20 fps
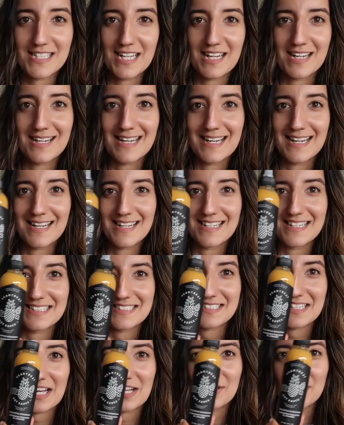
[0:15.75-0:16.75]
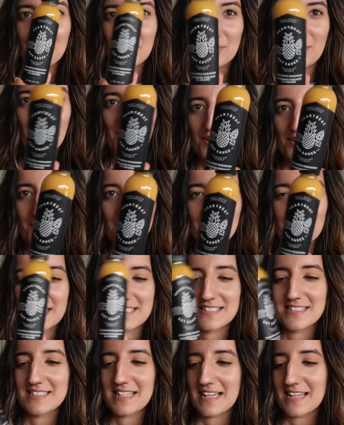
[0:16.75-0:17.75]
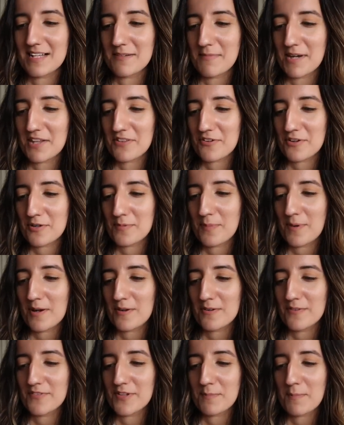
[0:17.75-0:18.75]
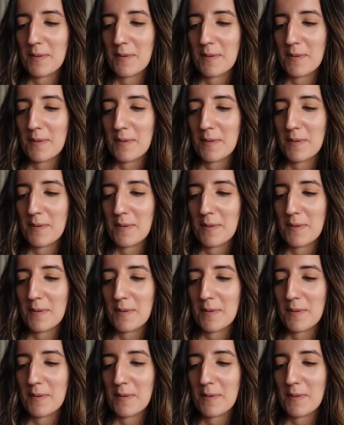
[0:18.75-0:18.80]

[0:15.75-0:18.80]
thing is a new bottle. This is, I think, my third bottle of the